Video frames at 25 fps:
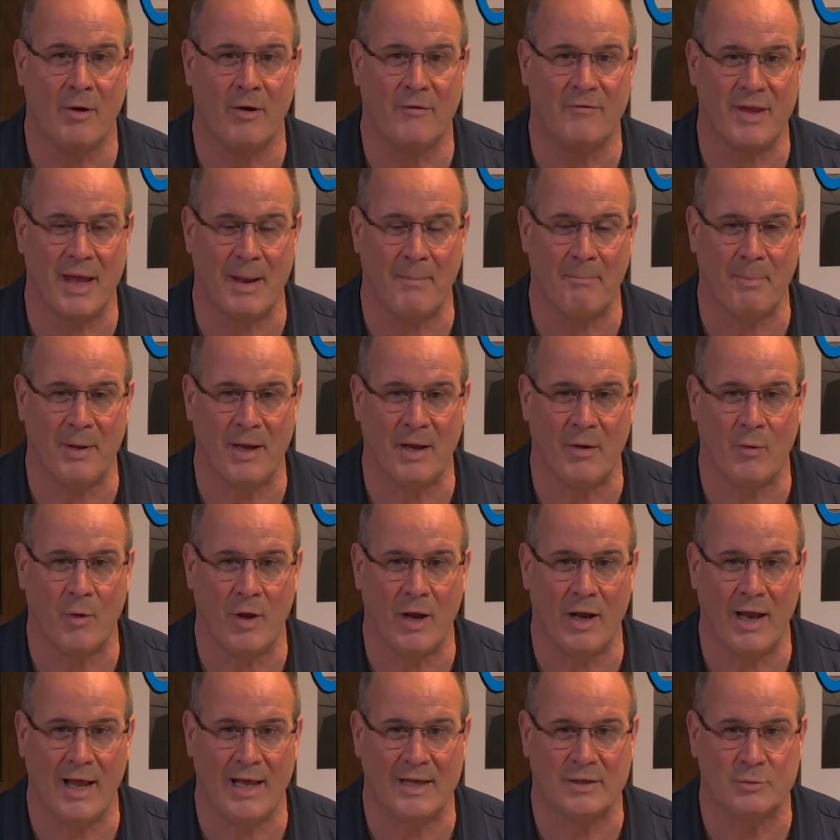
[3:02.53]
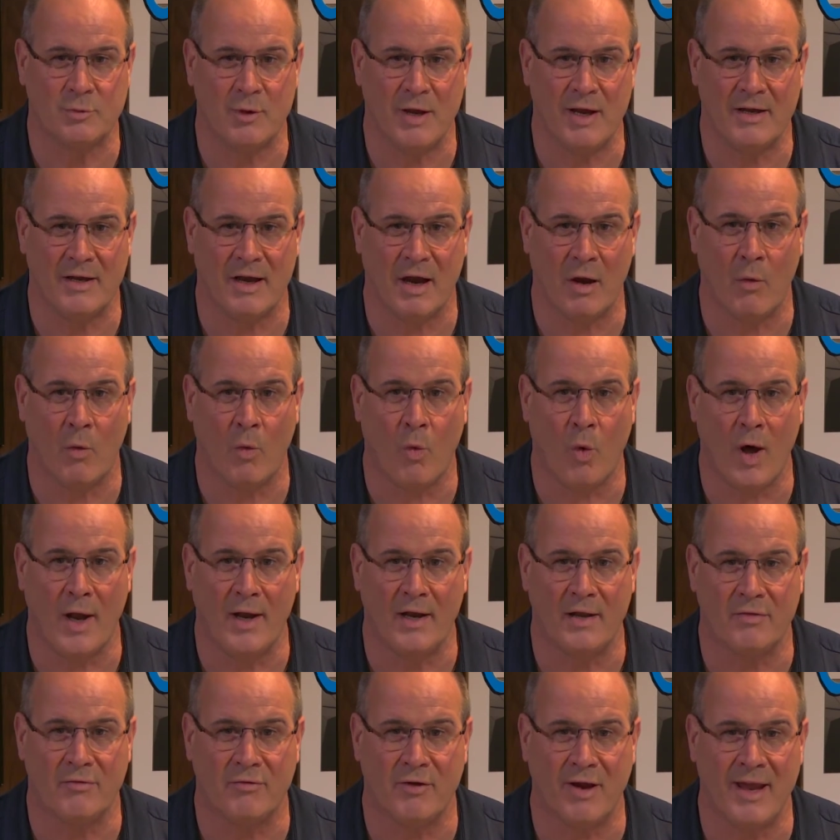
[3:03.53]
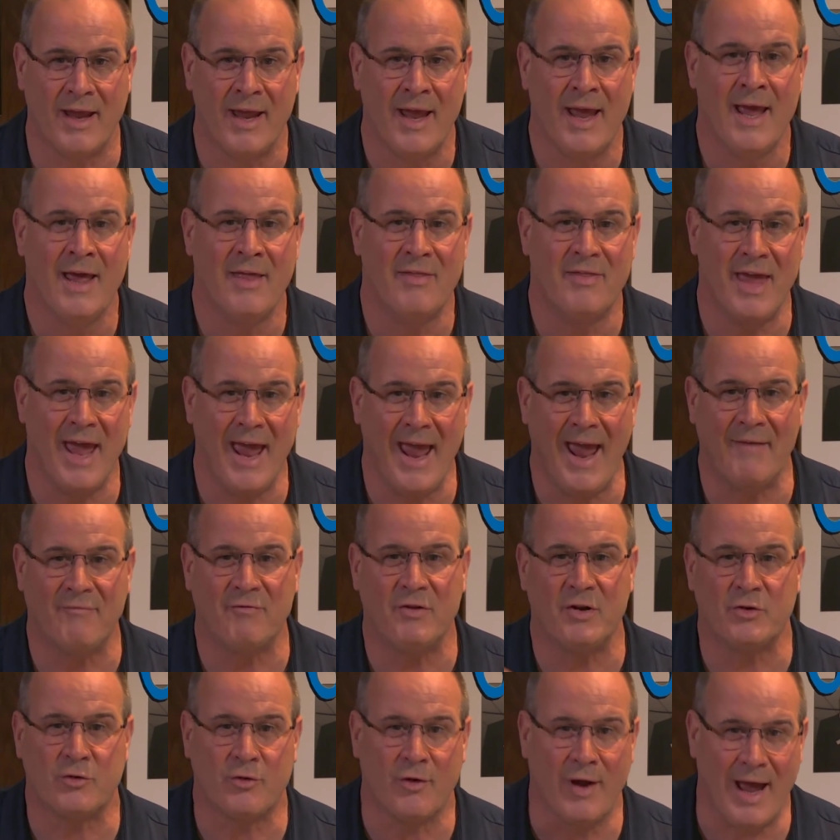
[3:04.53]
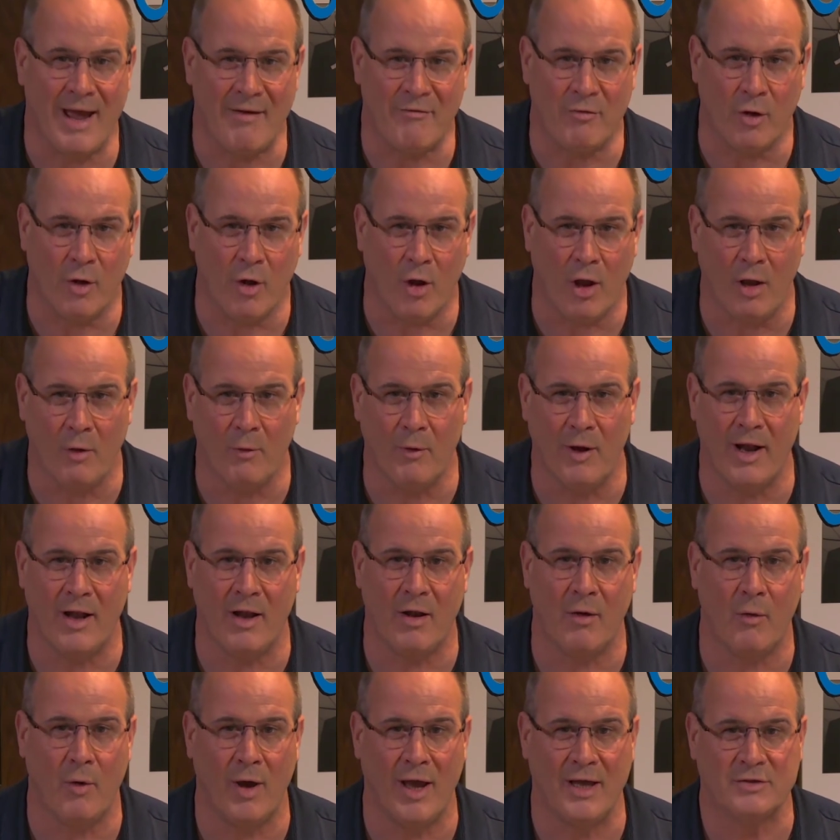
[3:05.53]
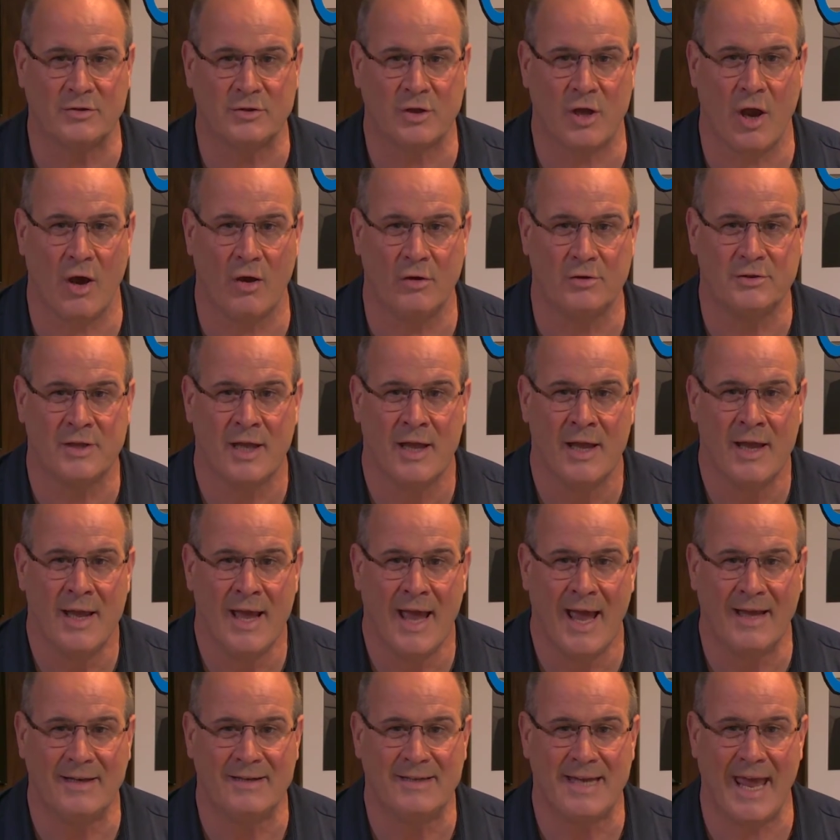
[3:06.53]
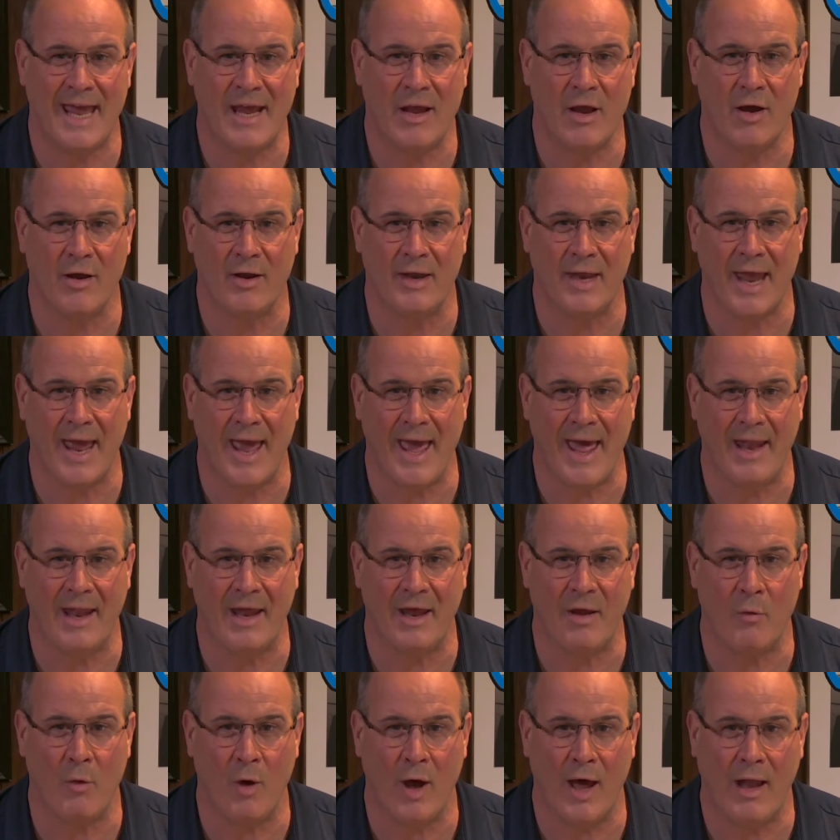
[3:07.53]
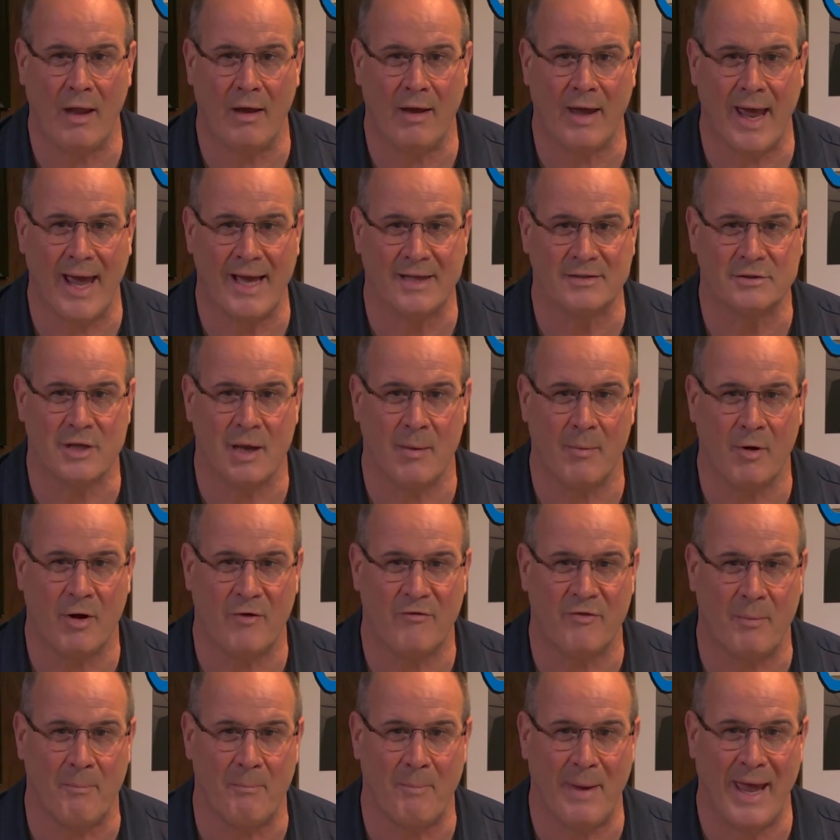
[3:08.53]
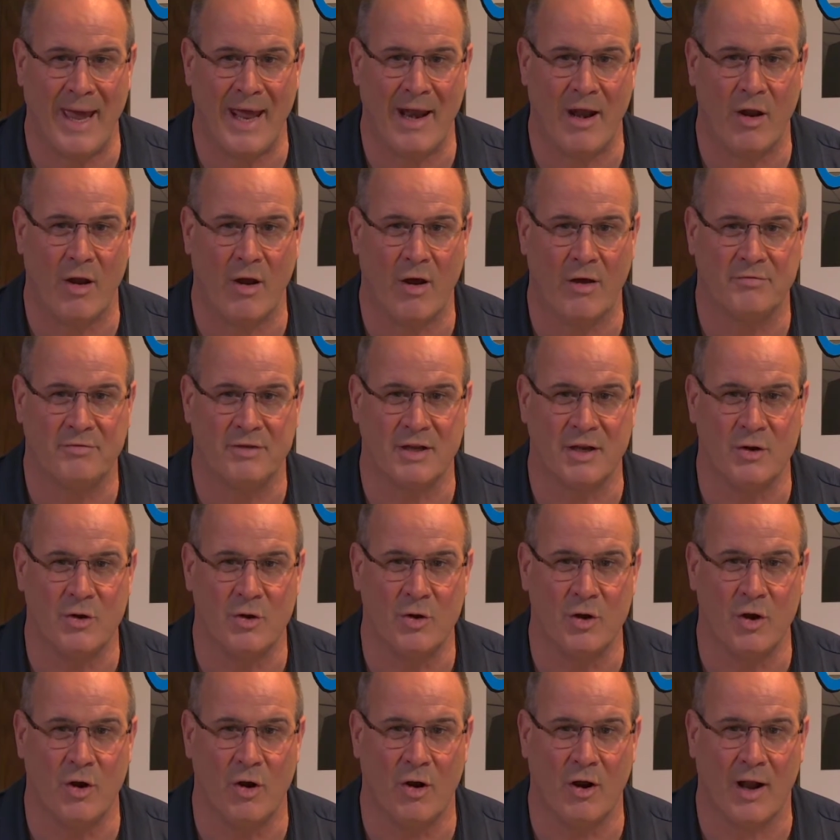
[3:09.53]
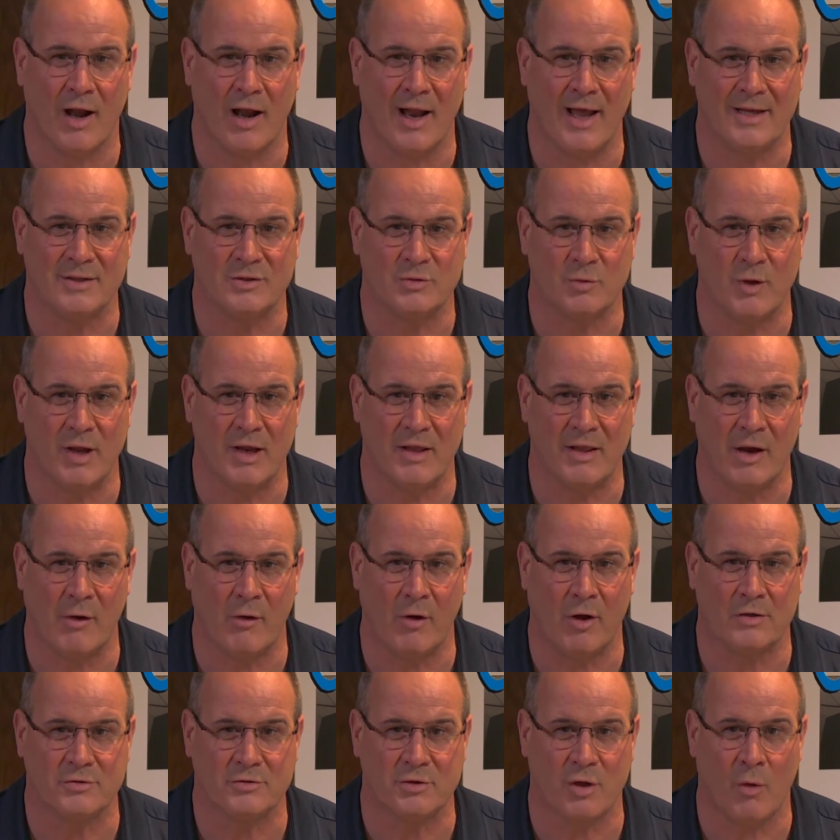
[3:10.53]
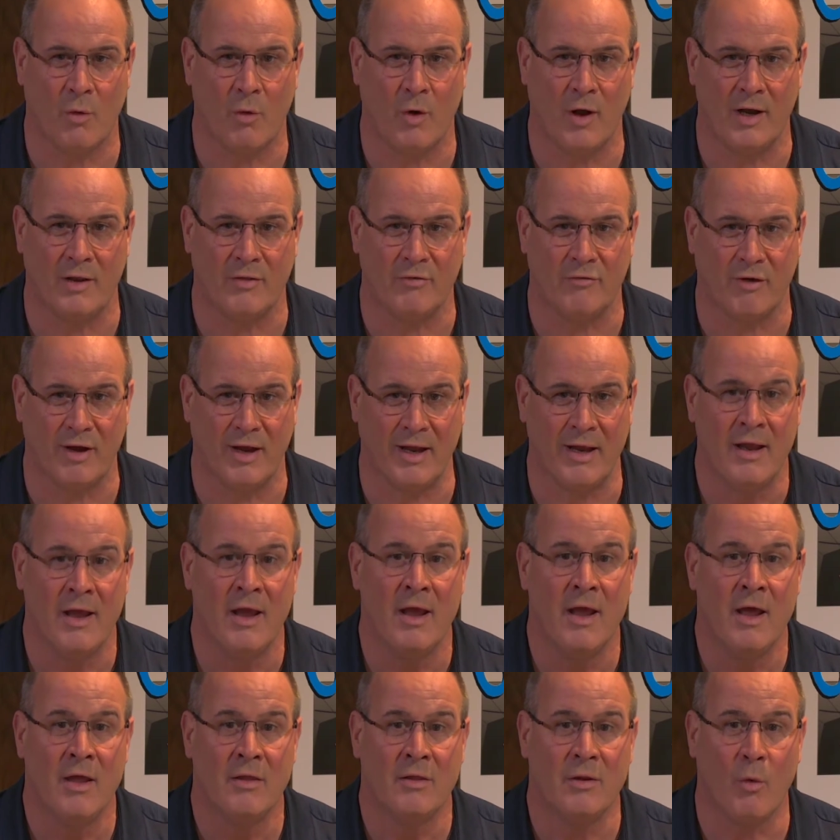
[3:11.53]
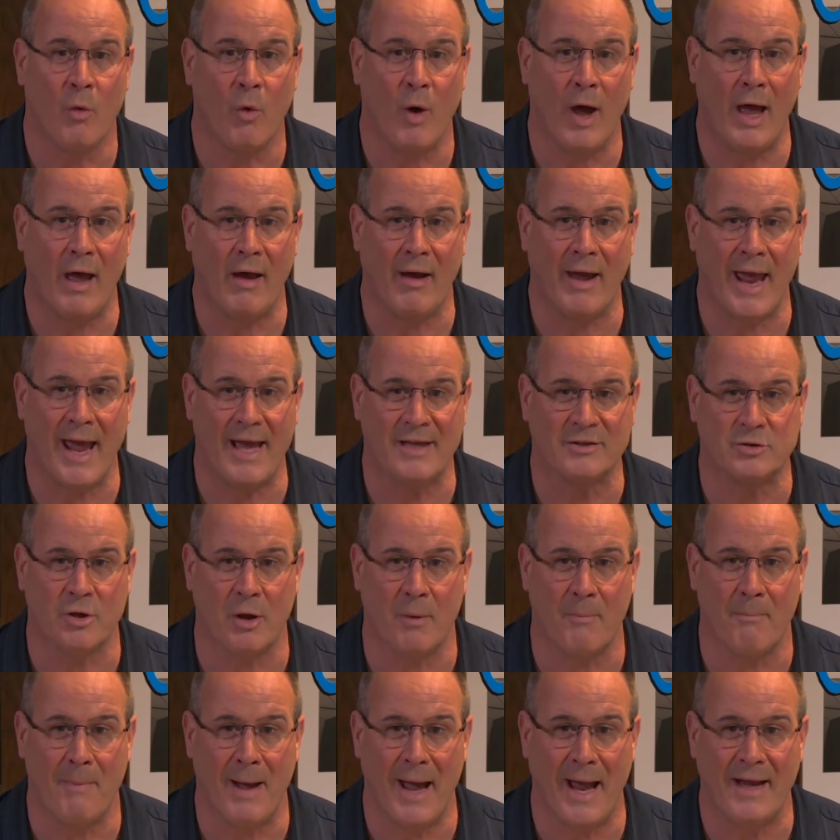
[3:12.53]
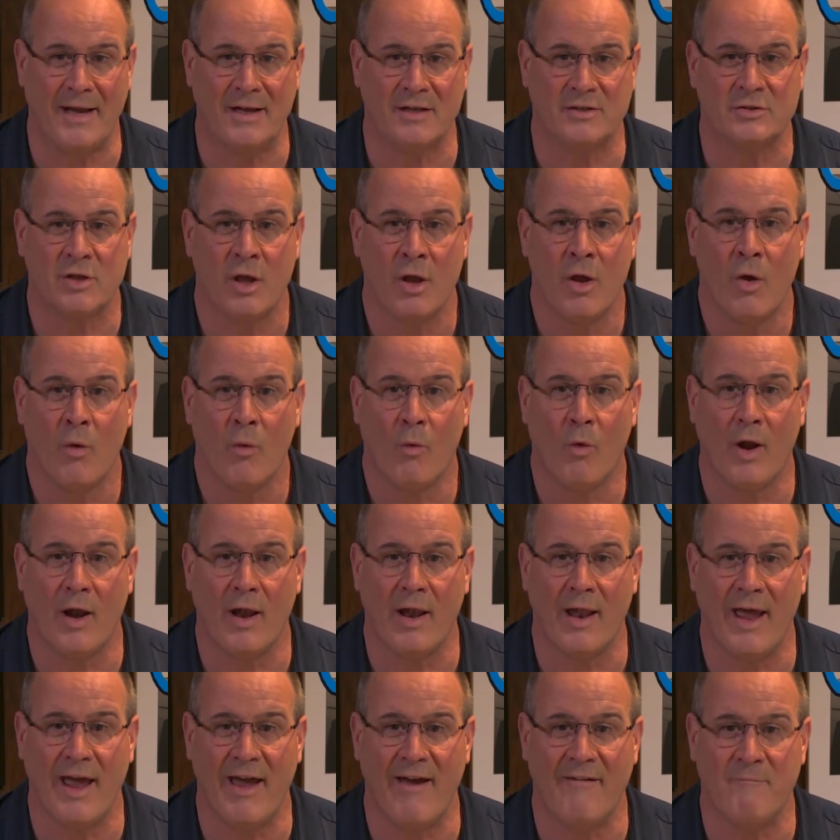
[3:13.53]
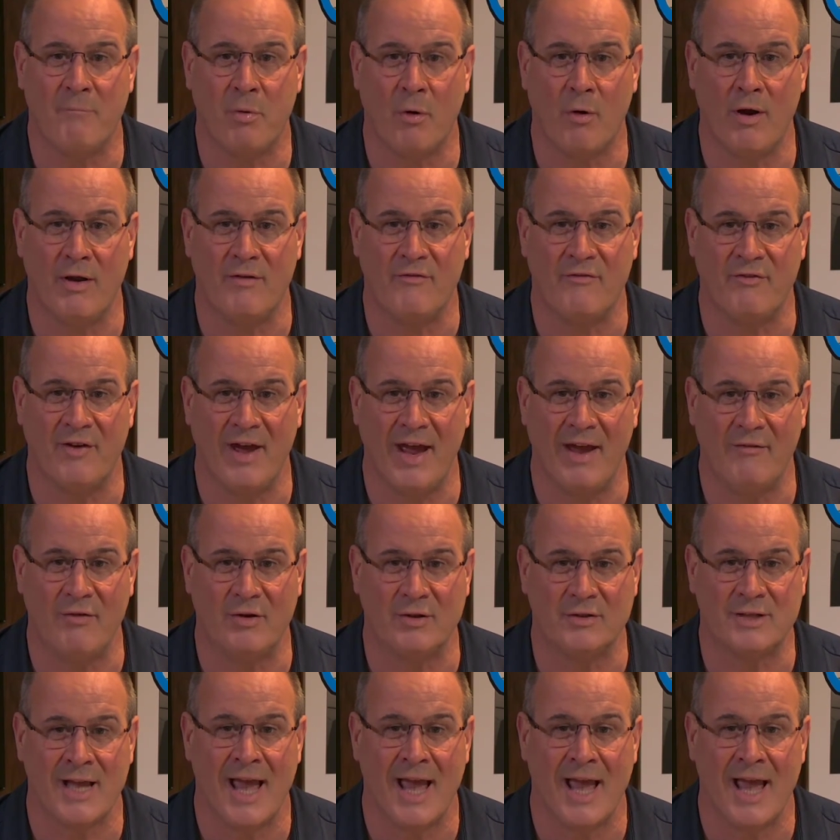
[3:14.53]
that big win last week, they're 1-3. They have to travel all the way to the West Coast and take on the LA Wildcats, coming off a bad loss in New York last week. They're also 1-3. The Wildcats are minus 1.5 point favorites.